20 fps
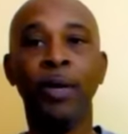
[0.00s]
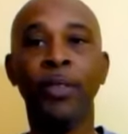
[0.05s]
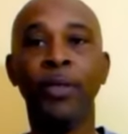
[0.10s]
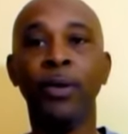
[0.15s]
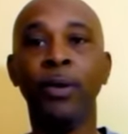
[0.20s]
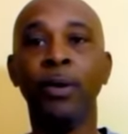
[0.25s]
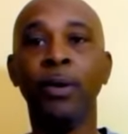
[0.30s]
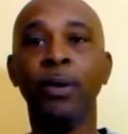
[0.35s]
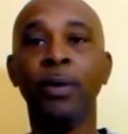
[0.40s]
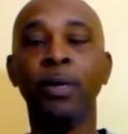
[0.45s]

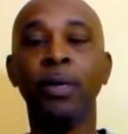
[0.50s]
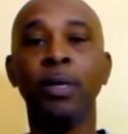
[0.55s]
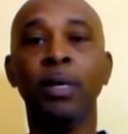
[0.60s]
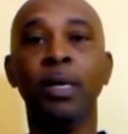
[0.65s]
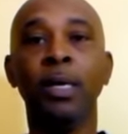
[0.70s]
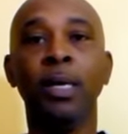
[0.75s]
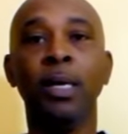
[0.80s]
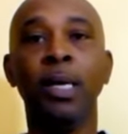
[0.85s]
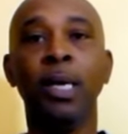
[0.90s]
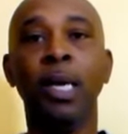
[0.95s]
mother
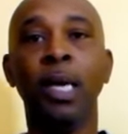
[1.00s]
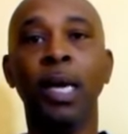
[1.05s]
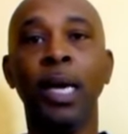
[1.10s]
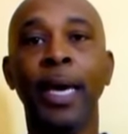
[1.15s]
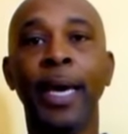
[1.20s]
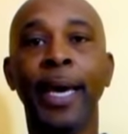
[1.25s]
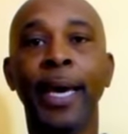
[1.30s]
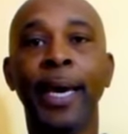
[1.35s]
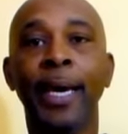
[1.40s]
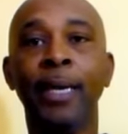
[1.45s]

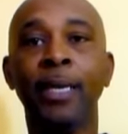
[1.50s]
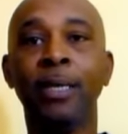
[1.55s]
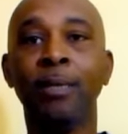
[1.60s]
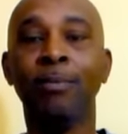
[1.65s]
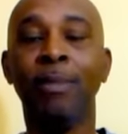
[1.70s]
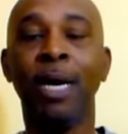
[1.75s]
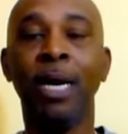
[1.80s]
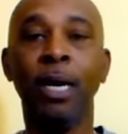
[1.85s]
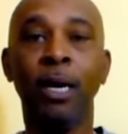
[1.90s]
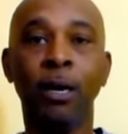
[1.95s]

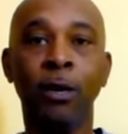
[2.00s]
and my